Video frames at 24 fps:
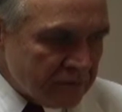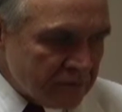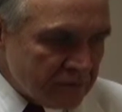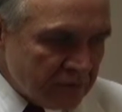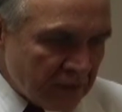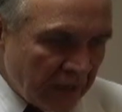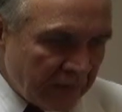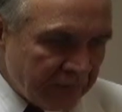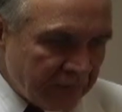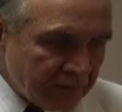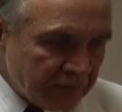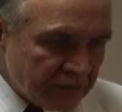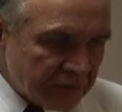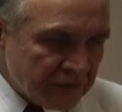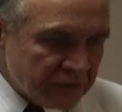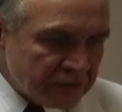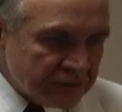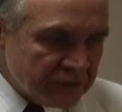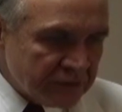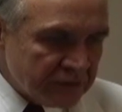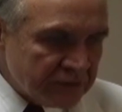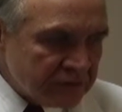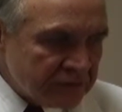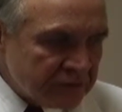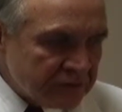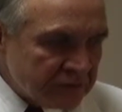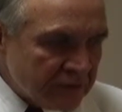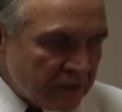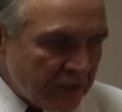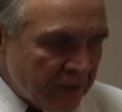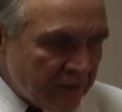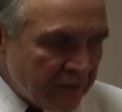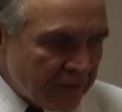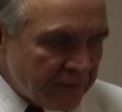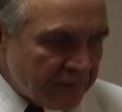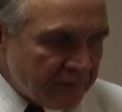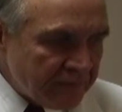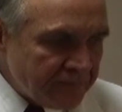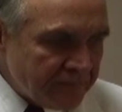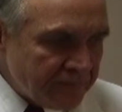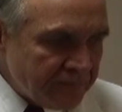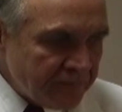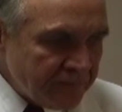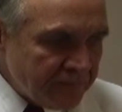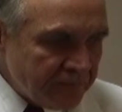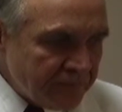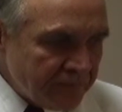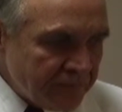other reasons,
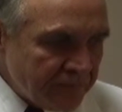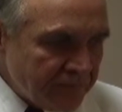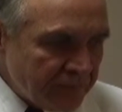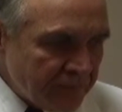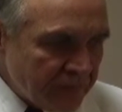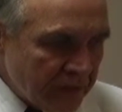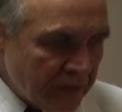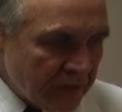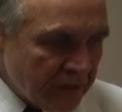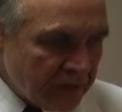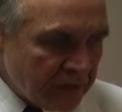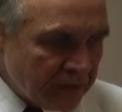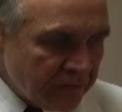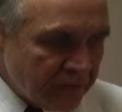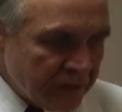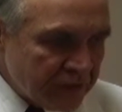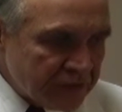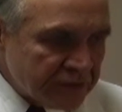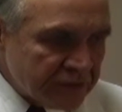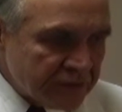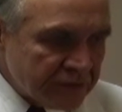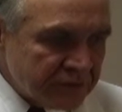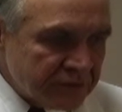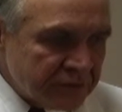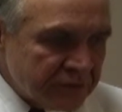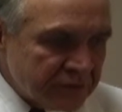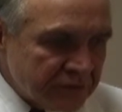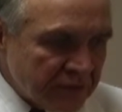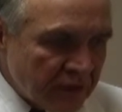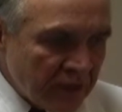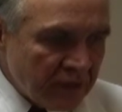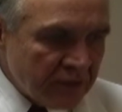the patients